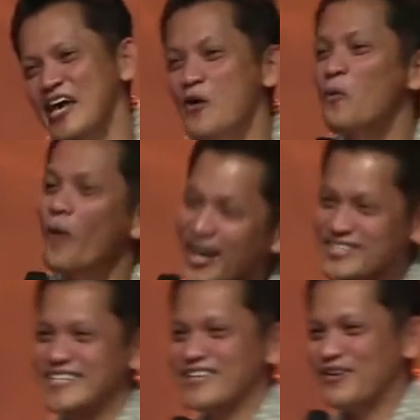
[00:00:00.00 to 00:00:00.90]

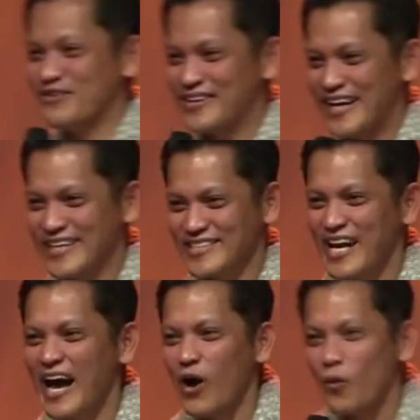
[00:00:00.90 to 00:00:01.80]
watching over us
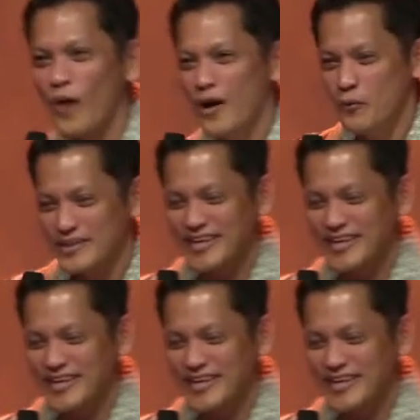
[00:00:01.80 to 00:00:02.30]
while we take